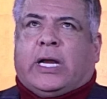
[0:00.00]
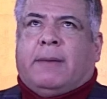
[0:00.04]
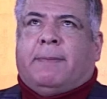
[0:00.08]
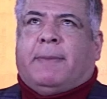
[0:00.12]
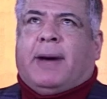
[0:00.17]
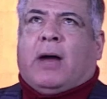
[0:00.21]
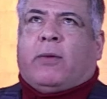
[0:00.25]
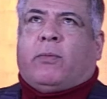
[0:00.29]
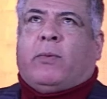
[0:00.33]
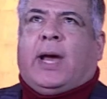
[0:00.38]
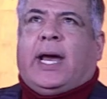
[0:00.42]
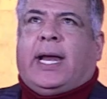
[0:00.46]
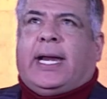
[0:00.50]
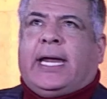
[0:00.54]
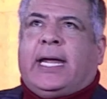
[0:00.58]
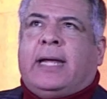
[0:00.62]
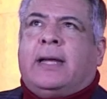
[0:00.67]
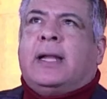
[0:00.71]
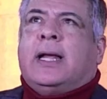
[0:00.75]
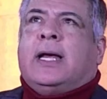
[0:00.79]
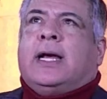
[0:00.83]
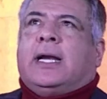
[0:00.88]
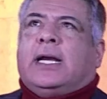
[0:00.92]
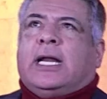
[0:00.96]
about. Ready?
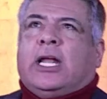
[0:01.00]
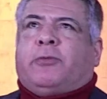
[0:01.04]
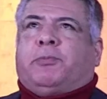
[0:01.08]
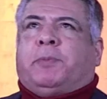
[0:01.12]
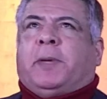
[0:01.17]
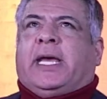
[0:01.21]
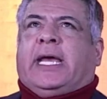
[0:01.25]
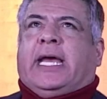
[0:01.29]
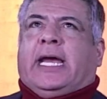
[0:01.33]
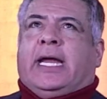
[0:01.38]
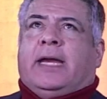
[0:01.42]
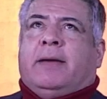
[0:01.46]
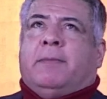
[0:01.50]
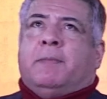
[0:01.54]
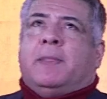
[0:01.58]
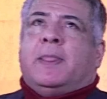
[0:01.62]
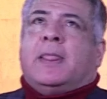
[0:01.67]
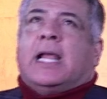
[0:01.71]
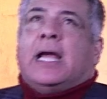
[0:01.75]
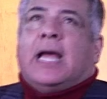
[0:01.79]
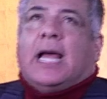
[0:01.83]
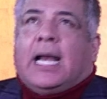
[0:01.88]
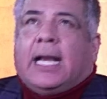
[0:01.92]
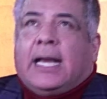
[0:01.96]
Let's begin.
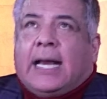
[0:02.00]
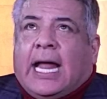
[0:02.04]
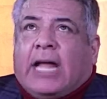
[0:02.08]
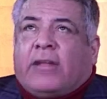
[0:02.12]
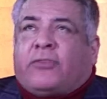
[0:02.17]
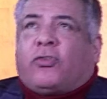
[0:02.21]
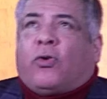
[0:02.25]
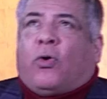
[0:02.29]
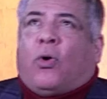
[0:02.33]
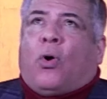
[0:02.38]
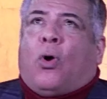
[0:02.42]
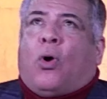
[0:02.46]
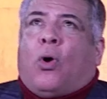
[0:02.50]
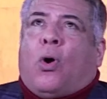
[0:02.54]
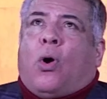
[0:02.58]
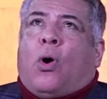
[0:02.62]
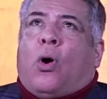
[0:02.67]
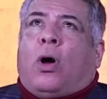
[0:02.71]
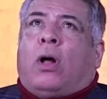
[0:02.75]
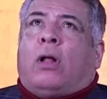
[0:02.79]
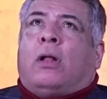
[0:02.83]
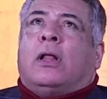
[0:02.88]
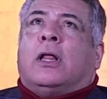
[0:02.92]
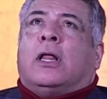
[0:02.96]
Let's
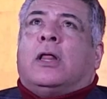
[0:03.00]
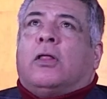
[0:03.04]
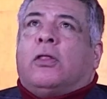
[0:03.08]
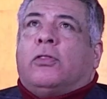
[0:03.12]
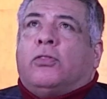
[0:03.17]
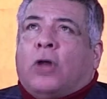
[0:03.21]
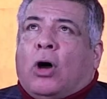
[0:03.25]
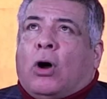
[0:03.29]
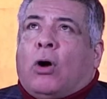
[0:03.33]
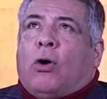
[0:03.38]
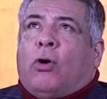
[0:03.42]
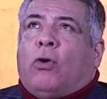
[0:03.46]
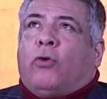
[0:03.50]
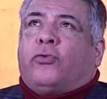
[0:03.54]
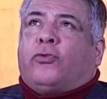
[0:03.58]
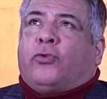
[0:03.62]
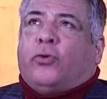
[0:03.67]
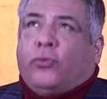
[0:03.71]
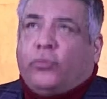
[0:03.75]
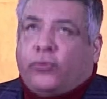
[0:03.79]
all those who